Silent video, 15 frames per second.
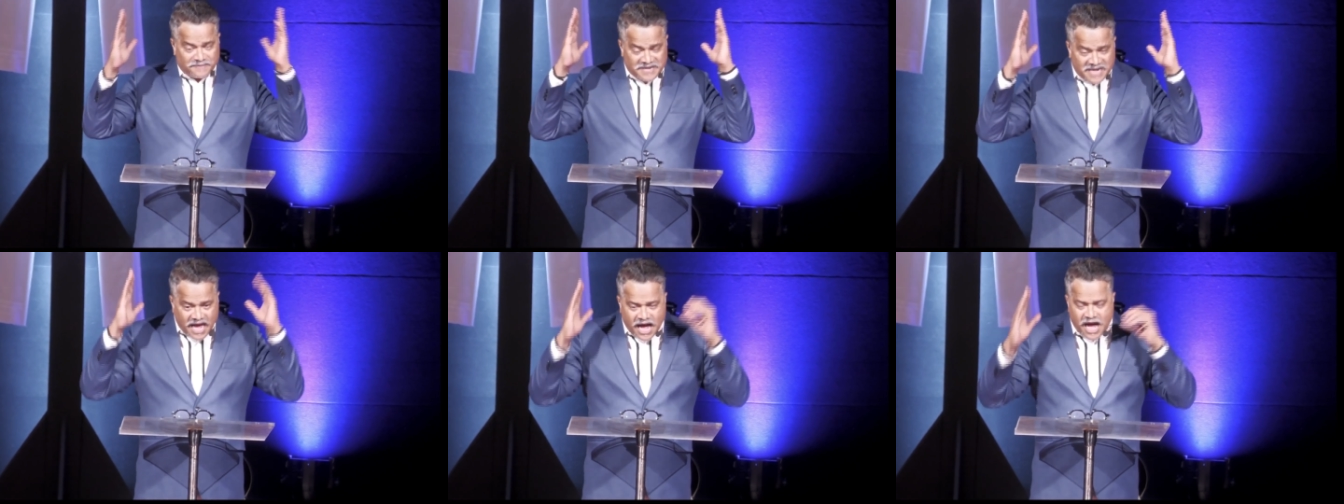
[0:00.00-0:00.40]

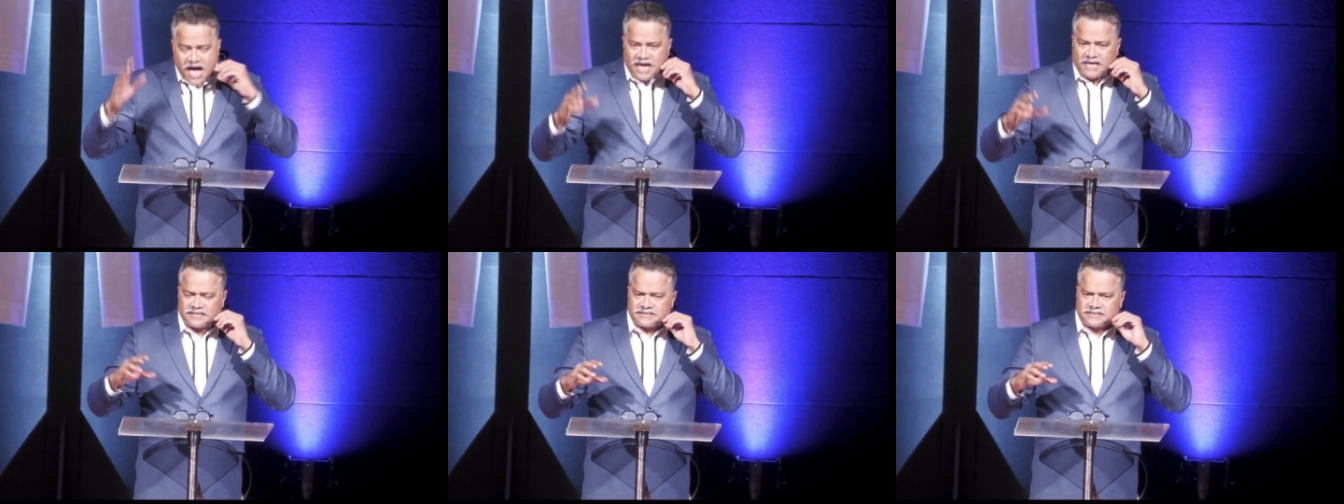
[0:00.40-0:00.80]
been
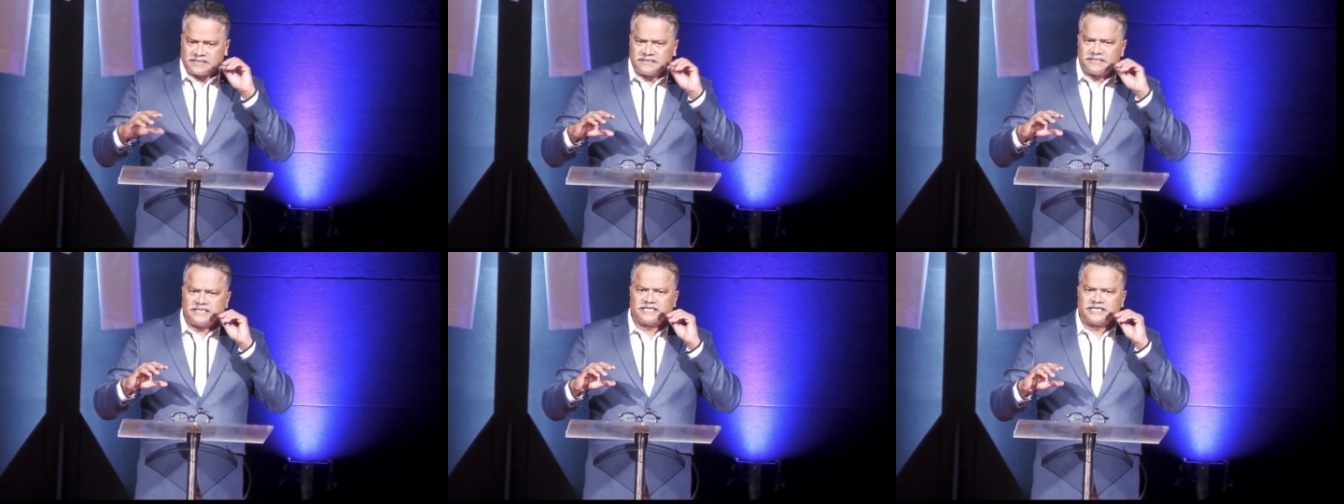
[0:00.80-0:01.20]
asked,
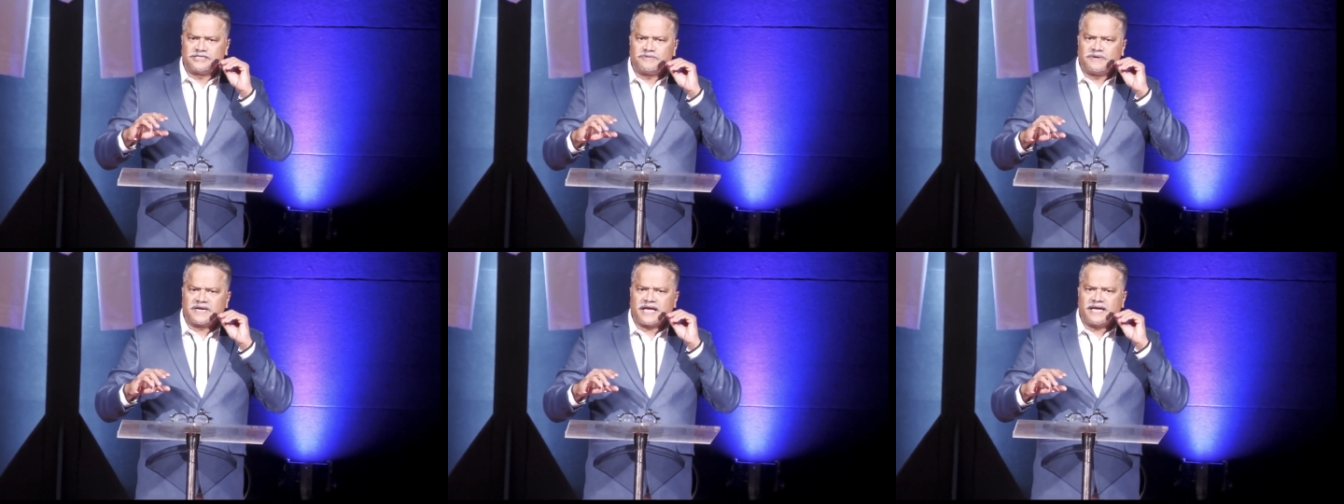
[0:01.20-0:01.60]
this is
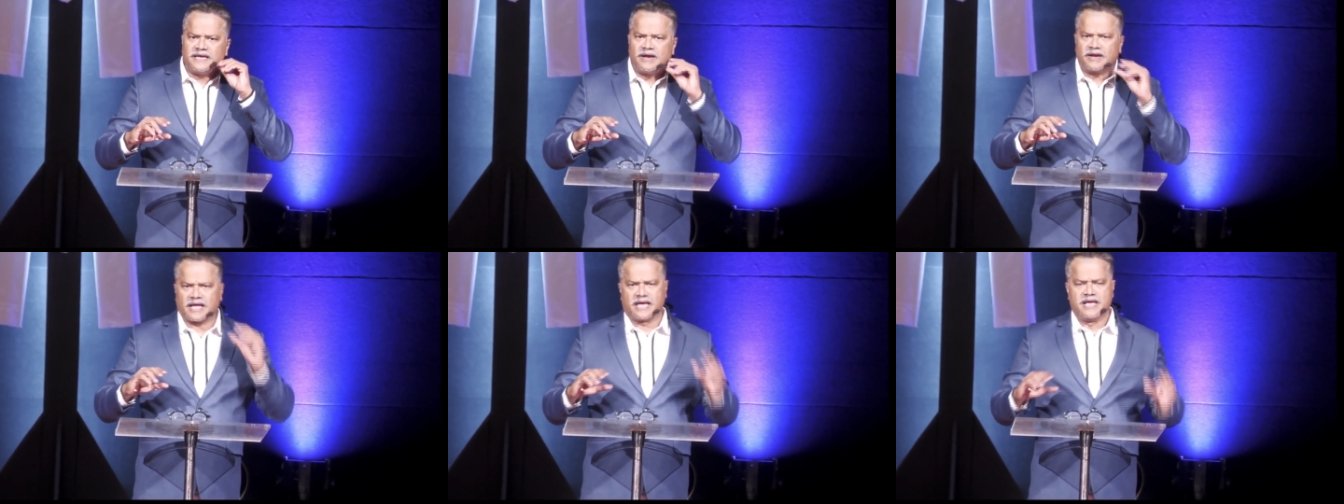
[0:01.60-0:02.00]
working,
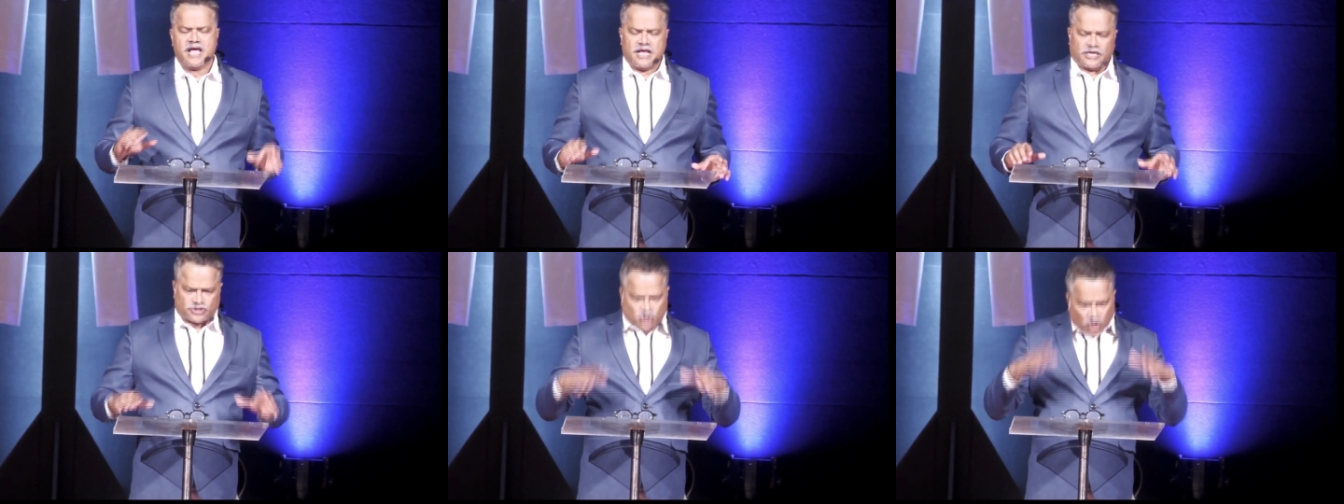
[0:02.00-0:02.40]
okay.
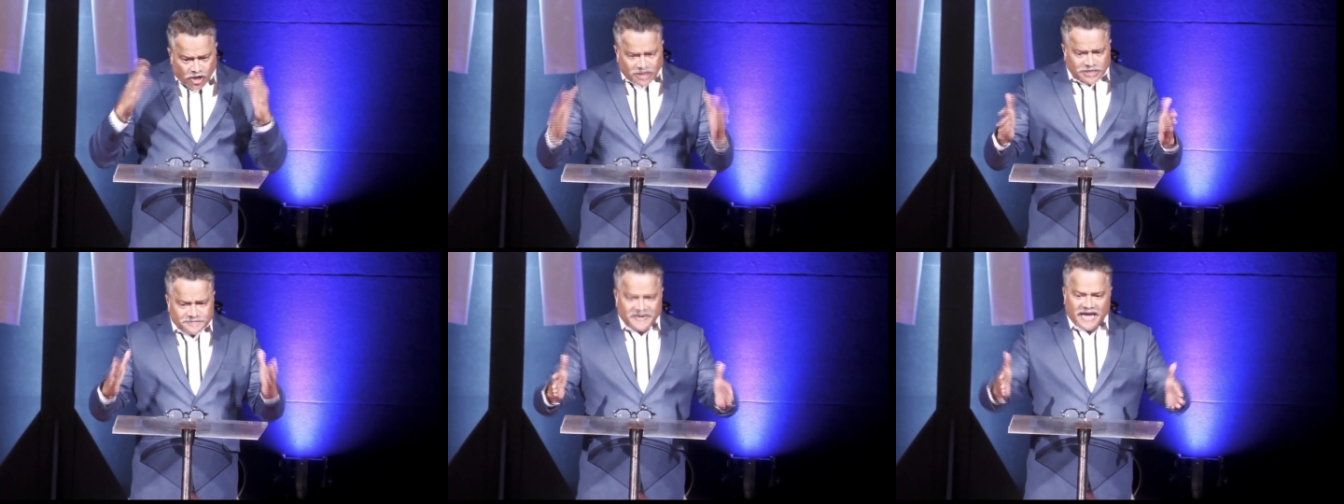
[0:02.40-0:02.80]
Saul
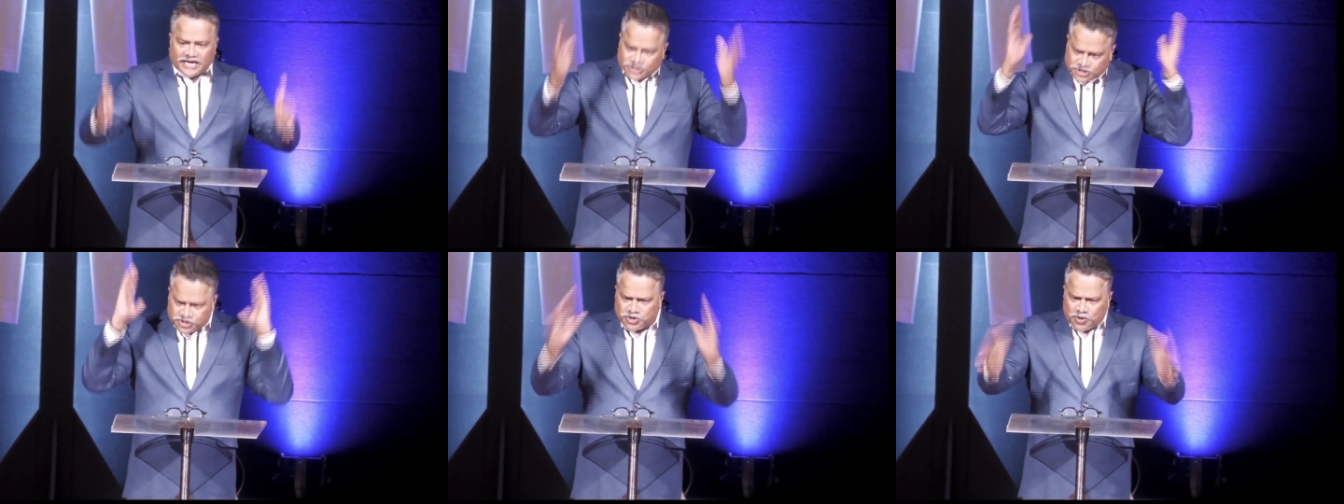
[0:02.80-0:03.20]
has been
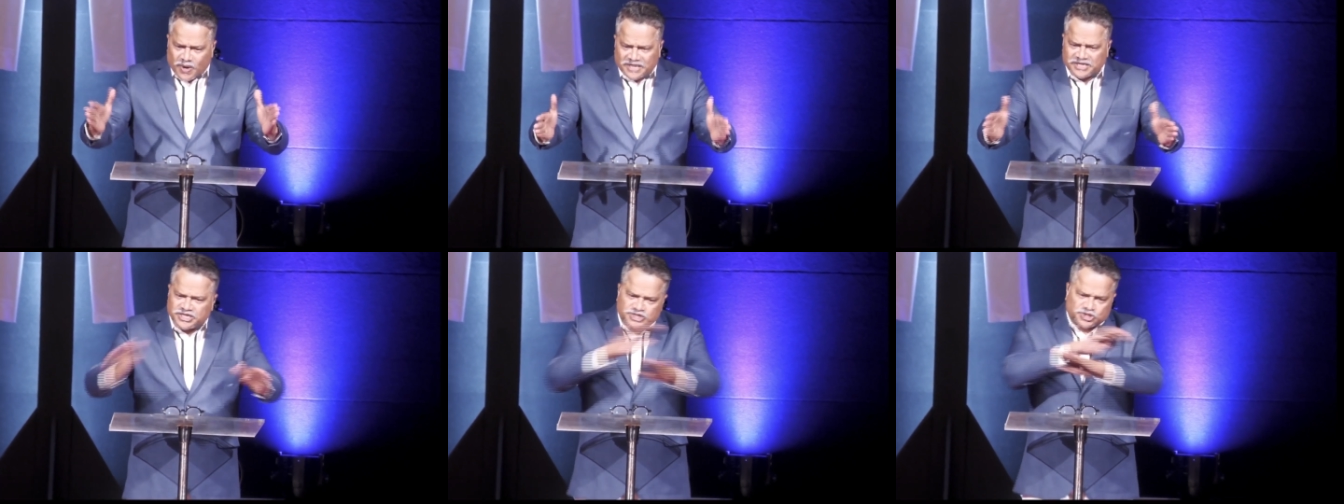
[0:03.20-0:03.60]
asked to go
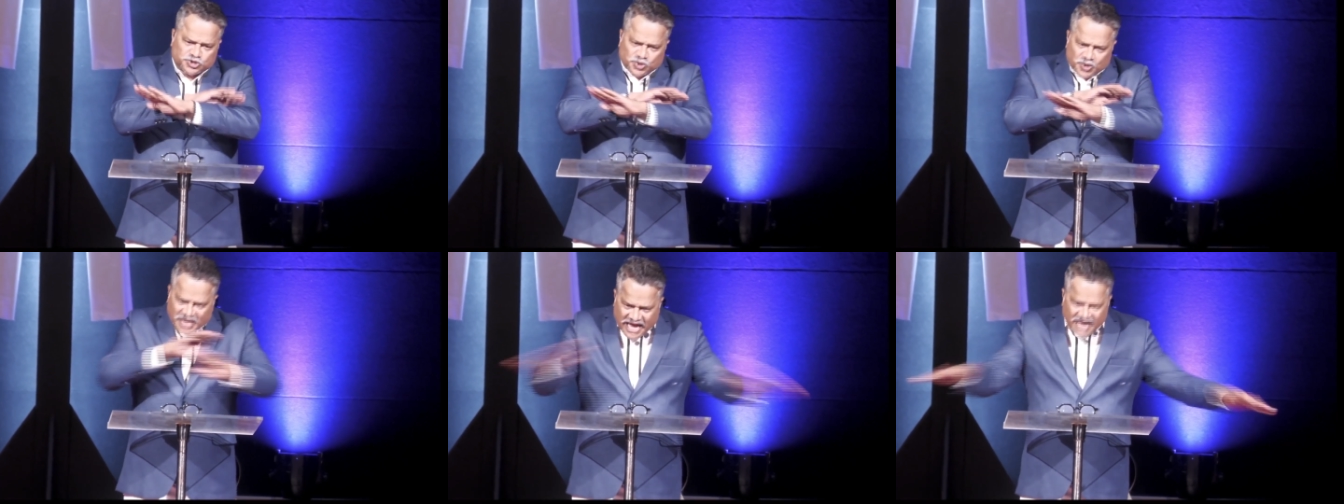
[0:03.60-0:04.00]
and
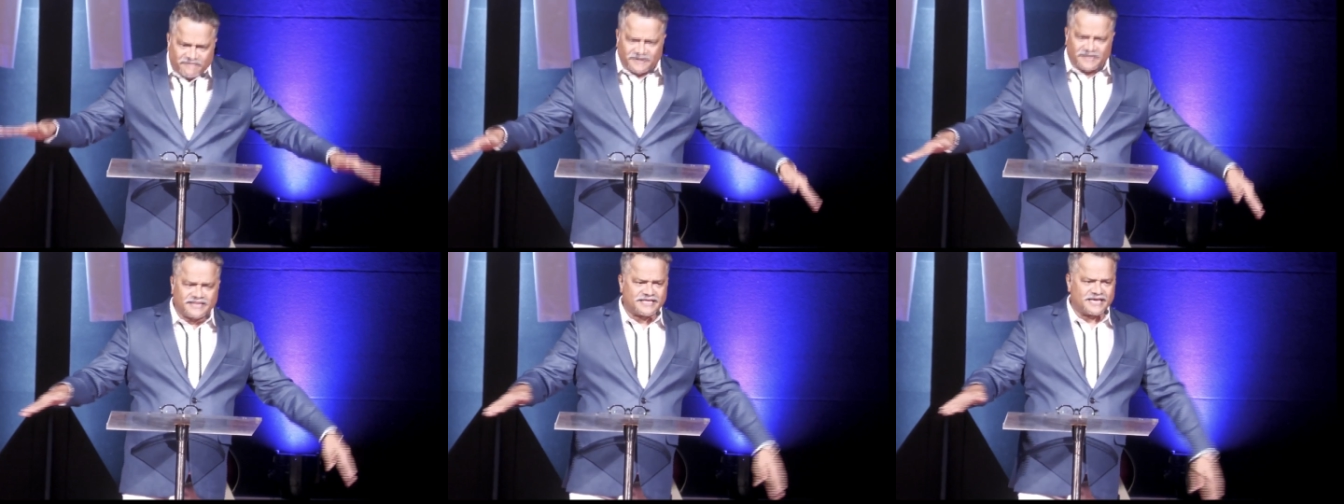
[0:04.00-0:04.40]
destroy
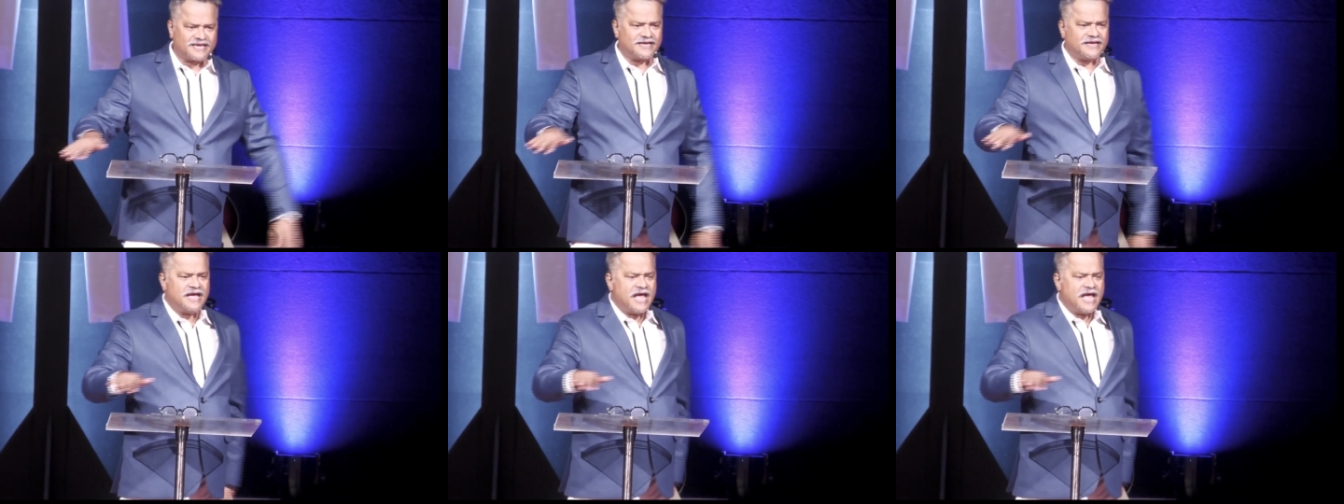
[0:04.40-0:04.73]
everything,